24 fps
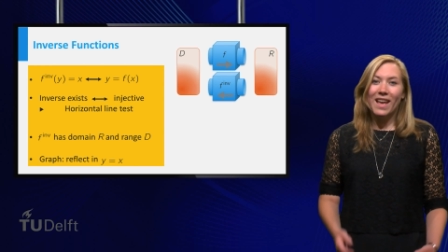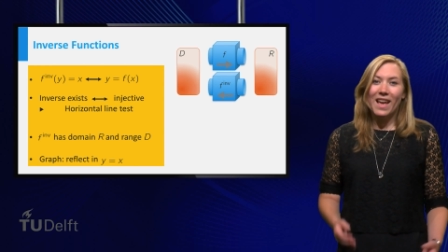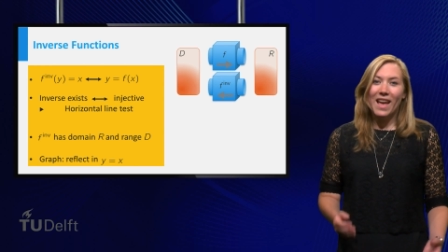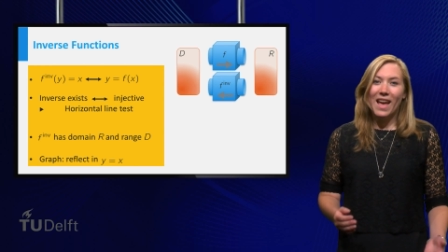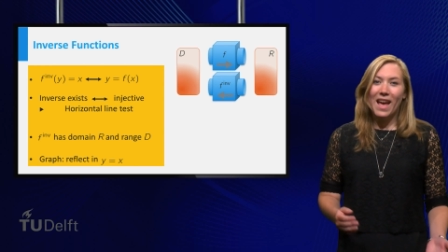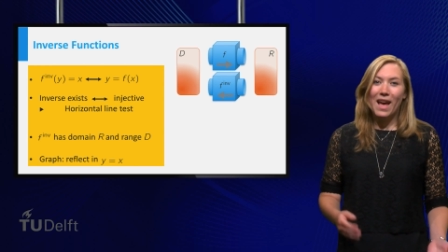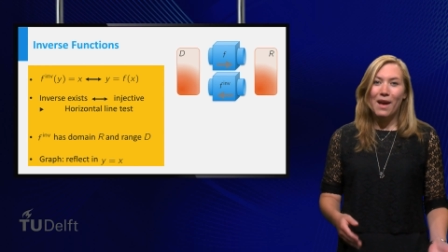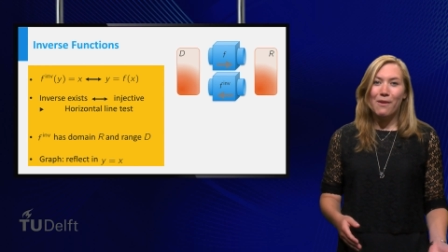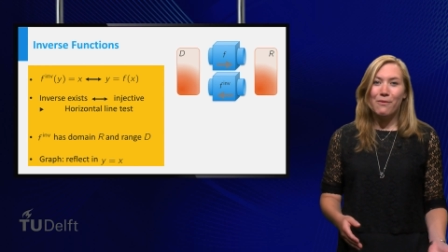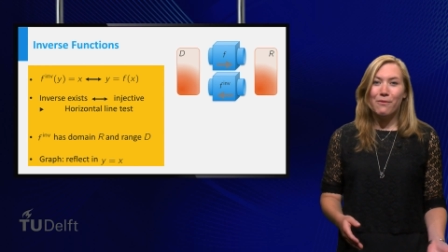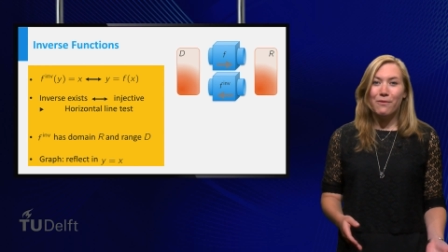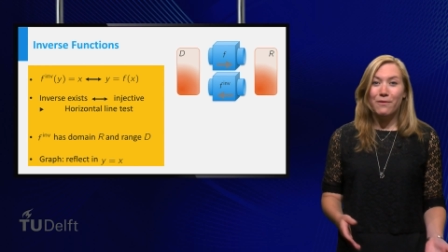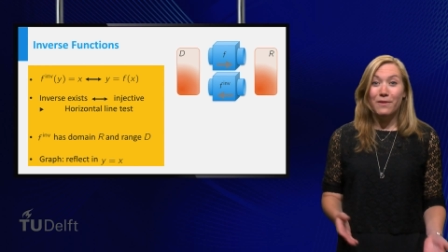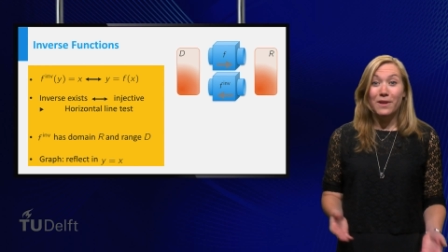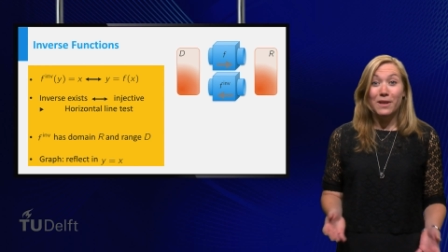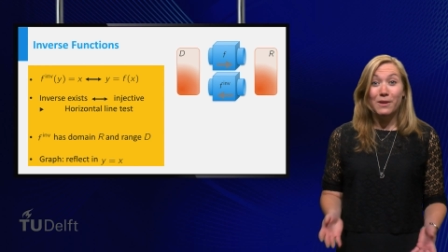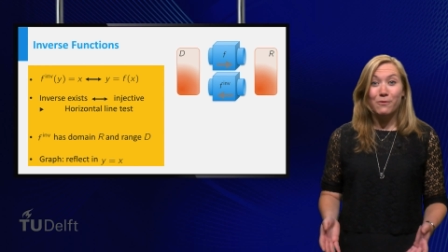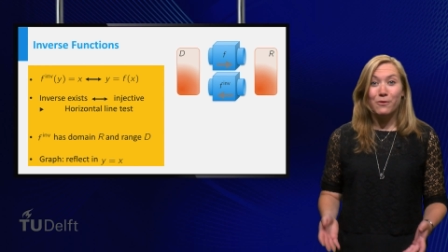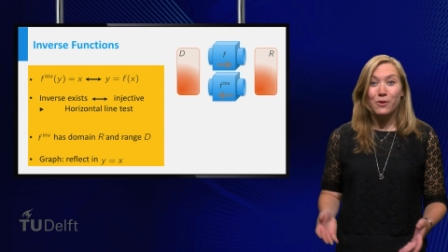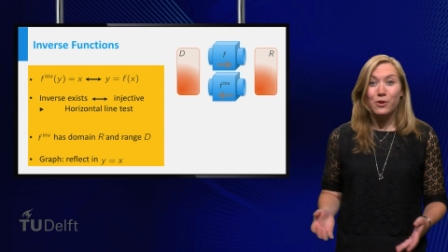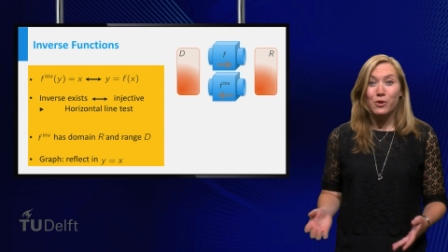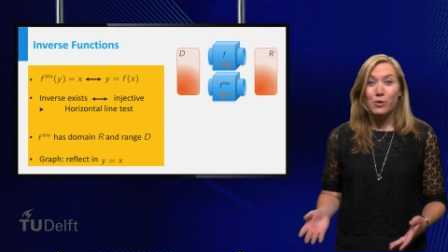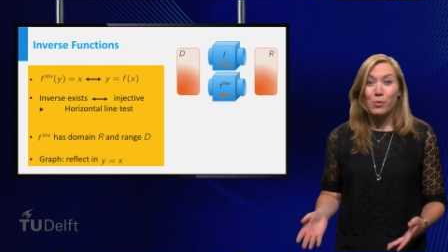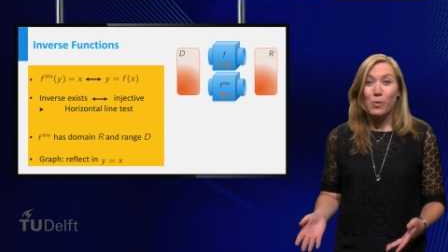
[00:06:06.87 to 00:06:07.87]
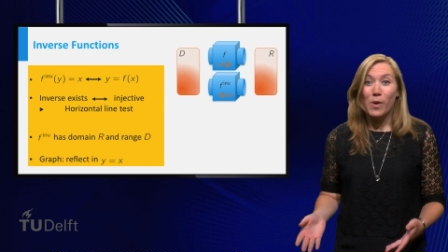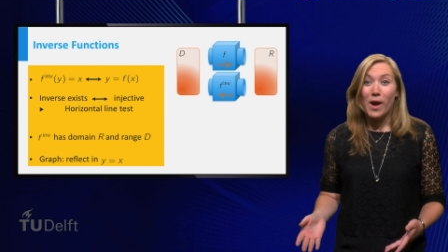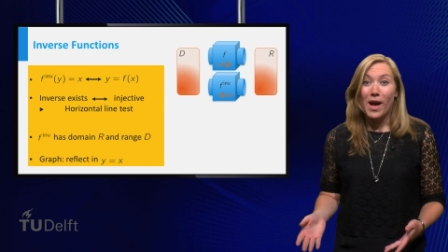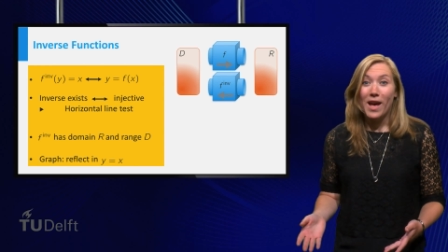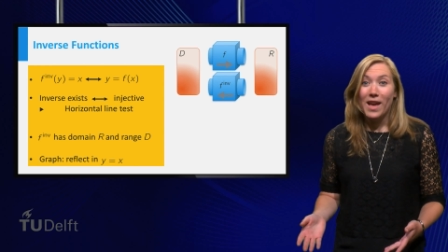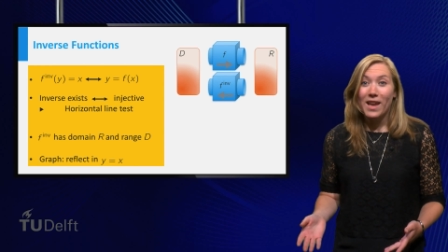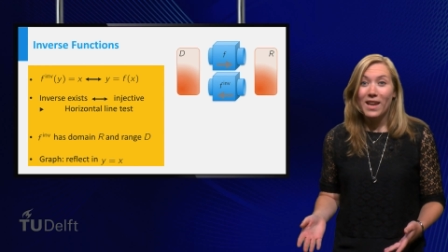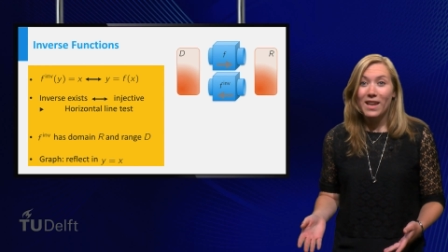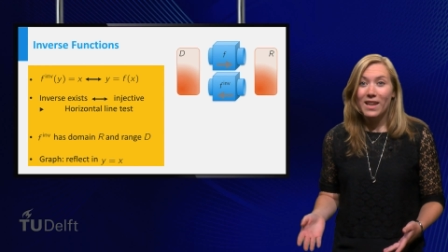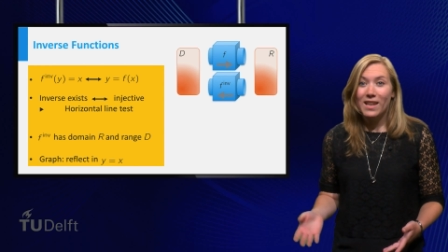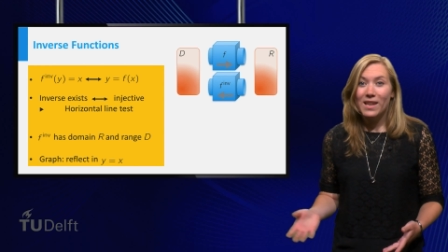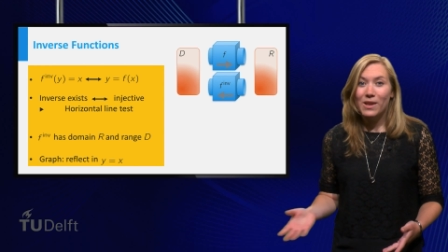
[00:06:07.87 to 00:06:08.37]
f inverse
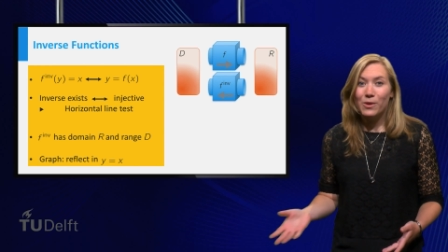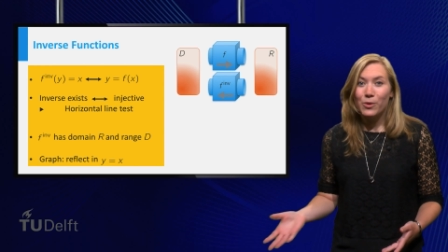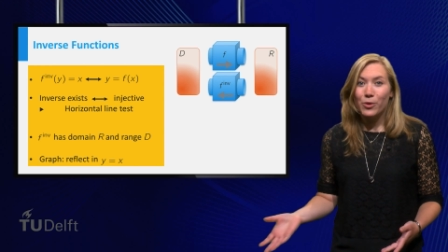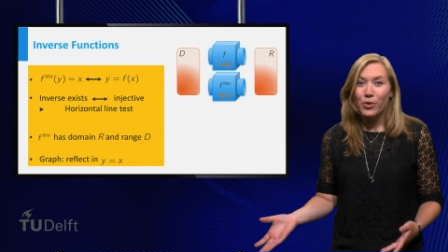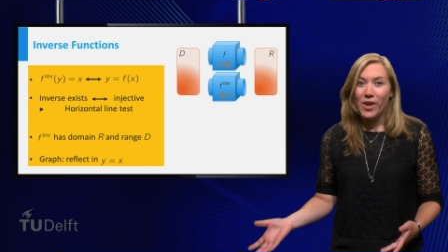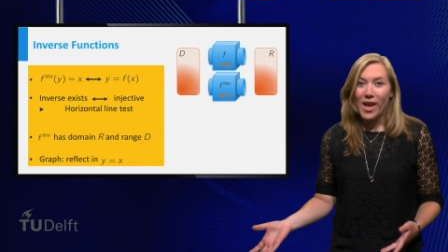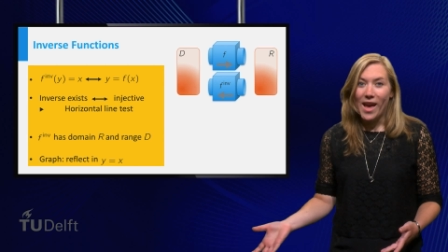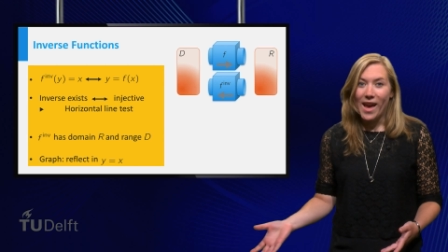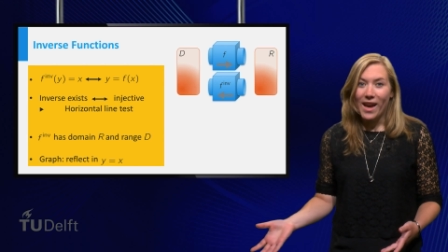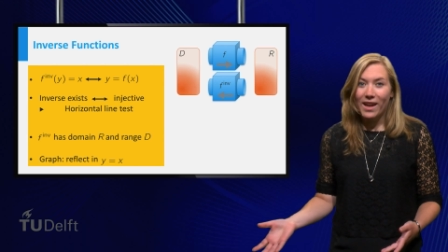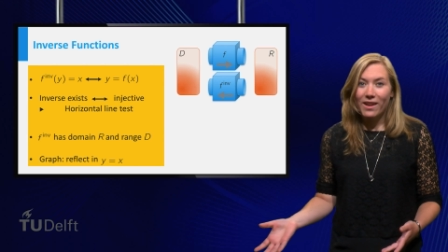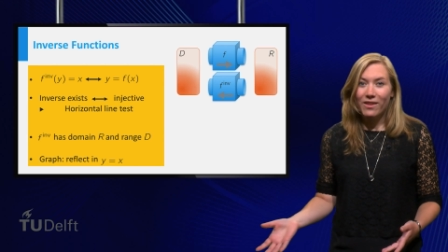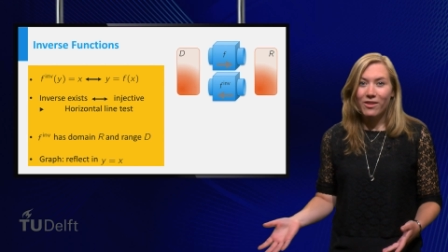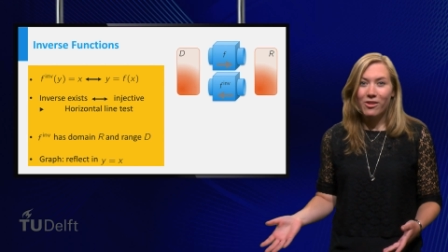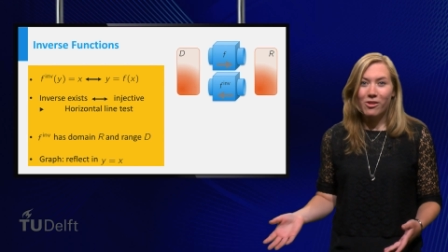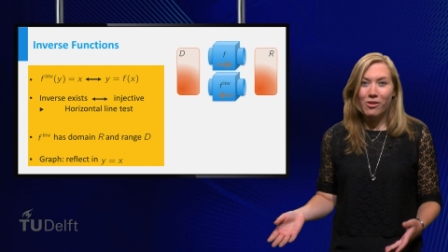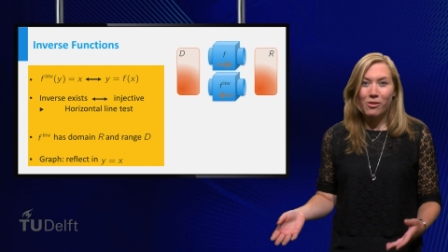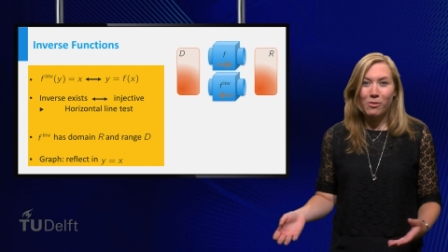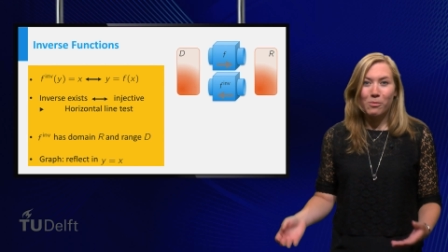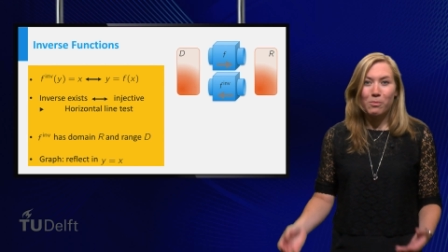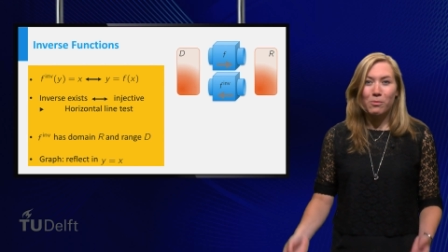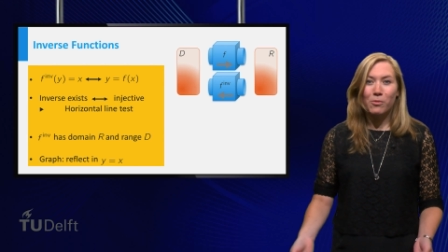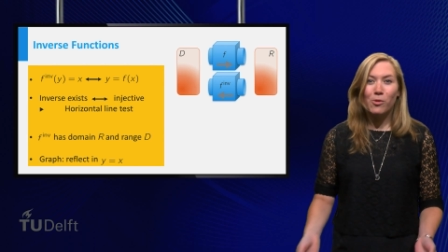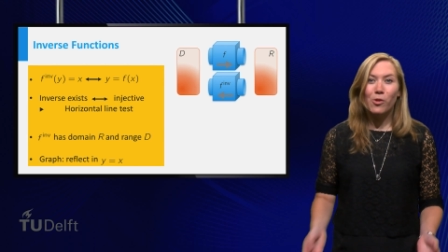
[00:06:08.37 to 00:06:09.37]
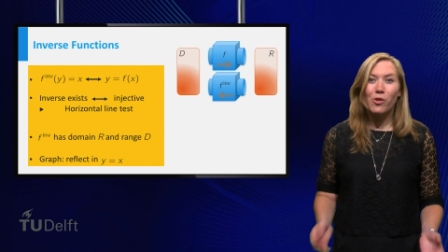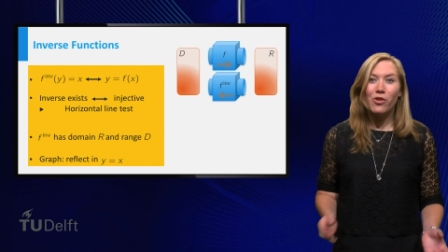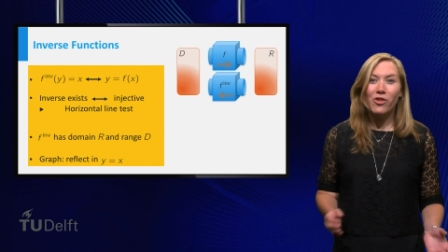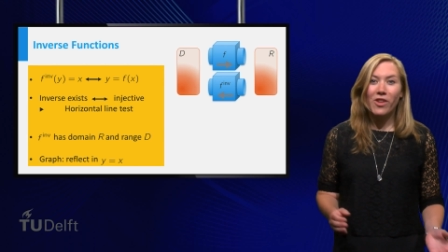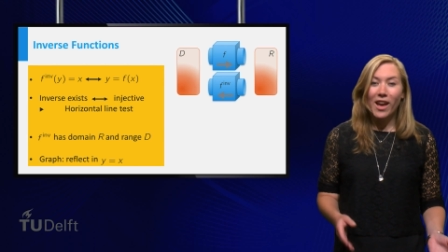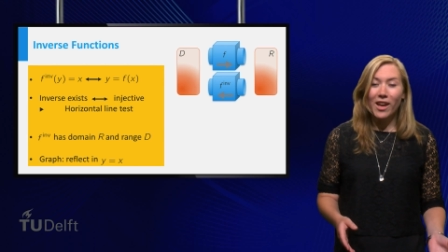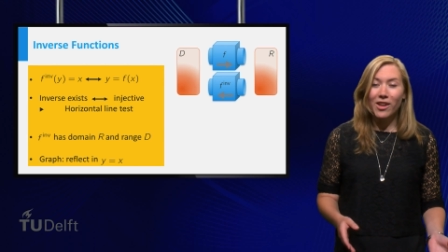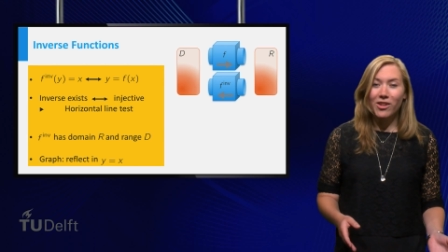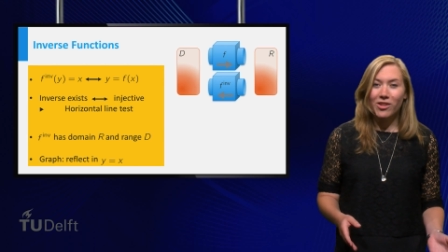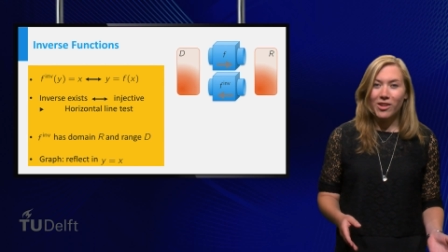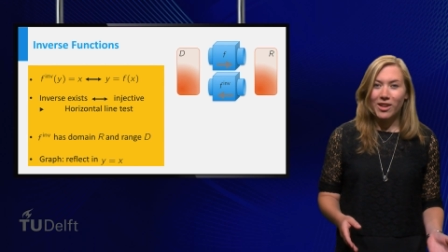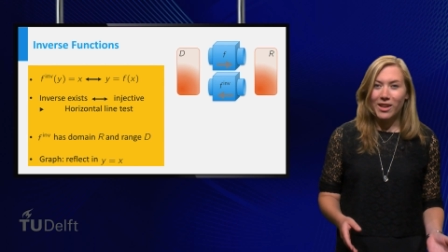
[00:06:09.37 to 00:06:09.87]
y equals x
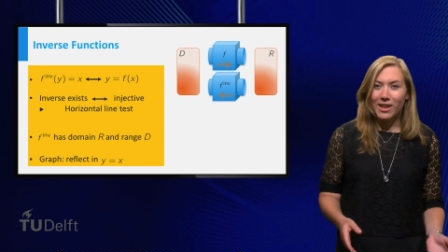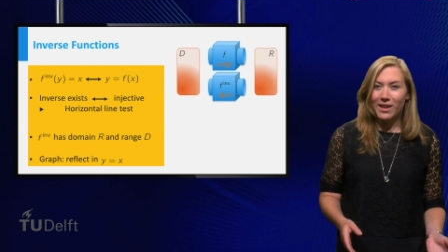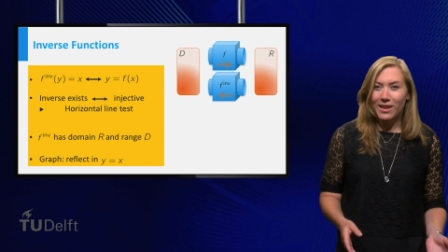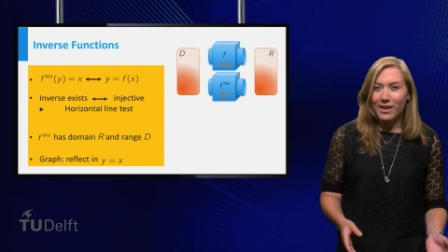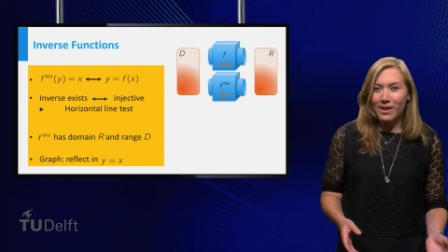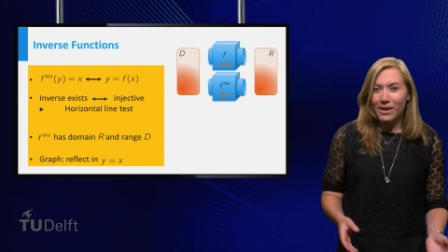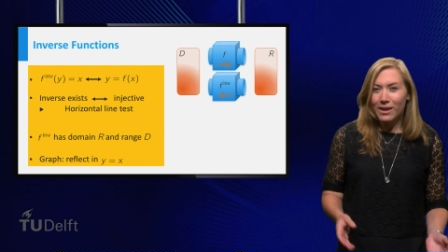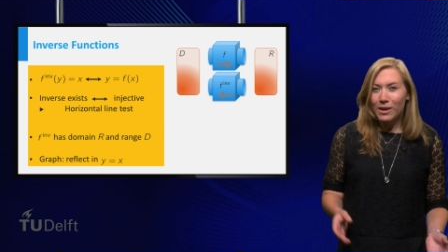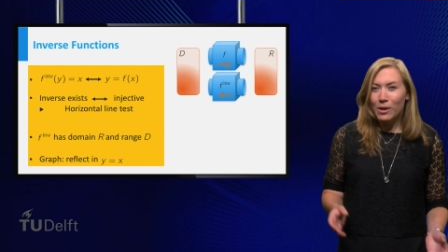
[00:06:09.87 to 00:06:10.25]
precisely